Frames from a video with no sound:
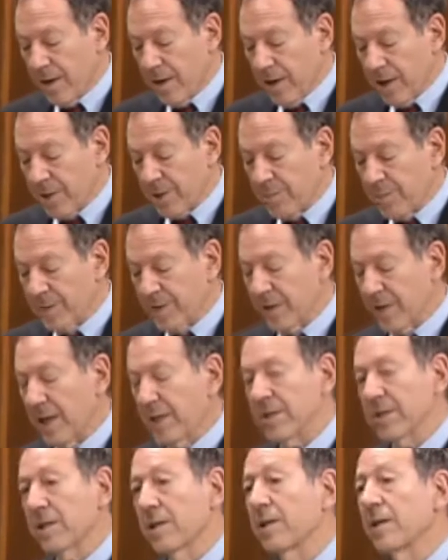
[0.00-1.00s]
is
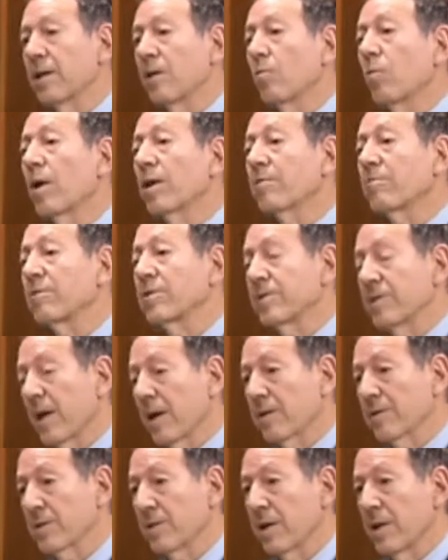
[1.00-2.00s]
precisely what
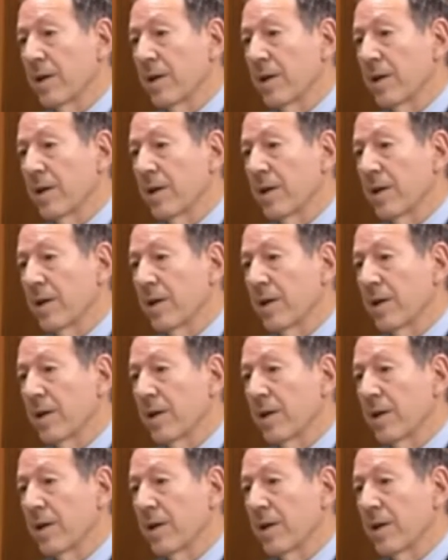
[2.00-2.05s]
results